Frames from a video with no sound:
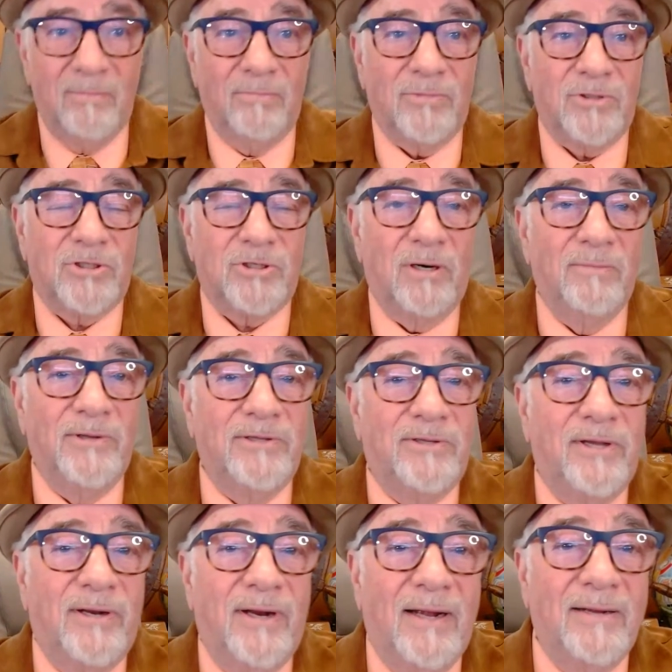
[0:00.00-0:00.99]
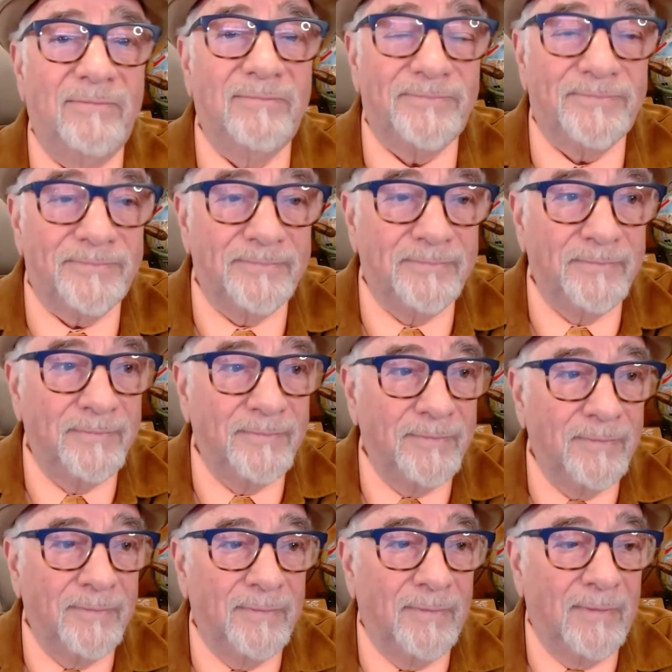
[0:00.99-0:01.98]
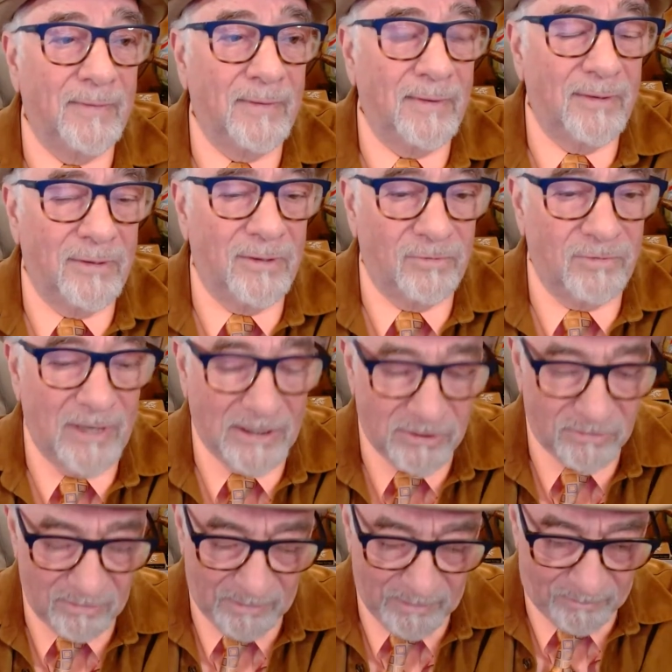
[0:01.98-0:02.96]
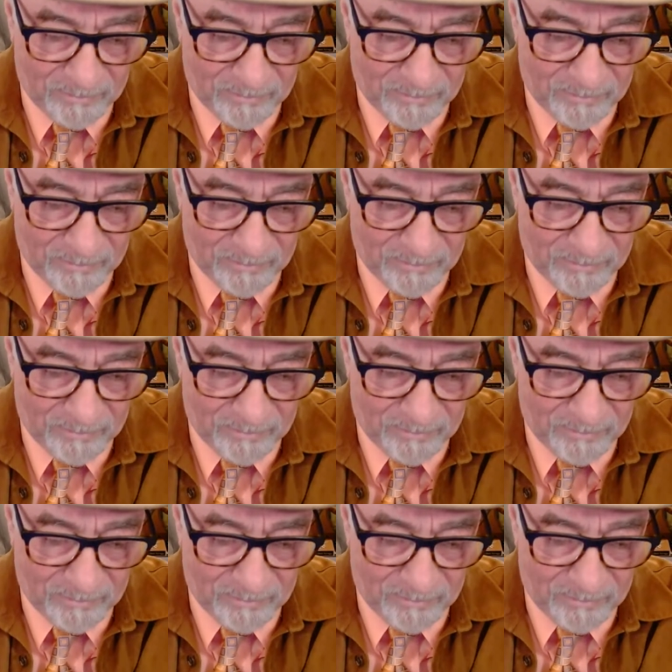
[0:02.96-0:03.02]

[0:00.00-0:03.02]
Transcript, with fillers: sermon today. The rest will be.